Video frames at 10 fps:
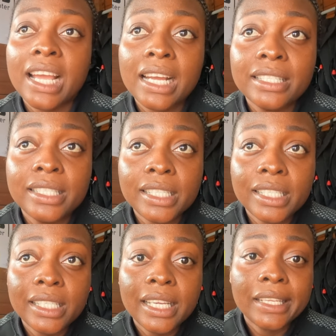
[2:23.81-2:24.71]
I had
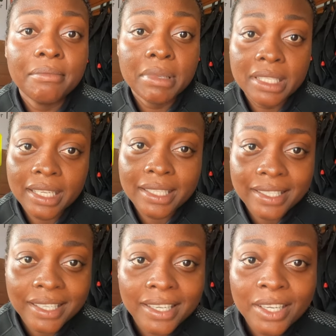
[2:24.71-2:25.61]
tea and
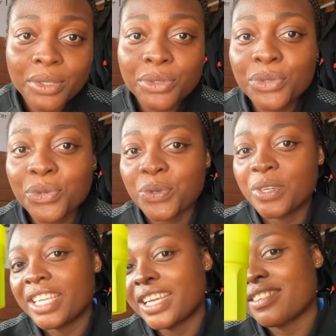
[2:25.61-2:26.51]
biscuits. So
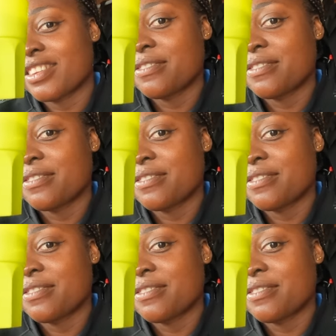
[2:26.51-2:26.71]
yeah.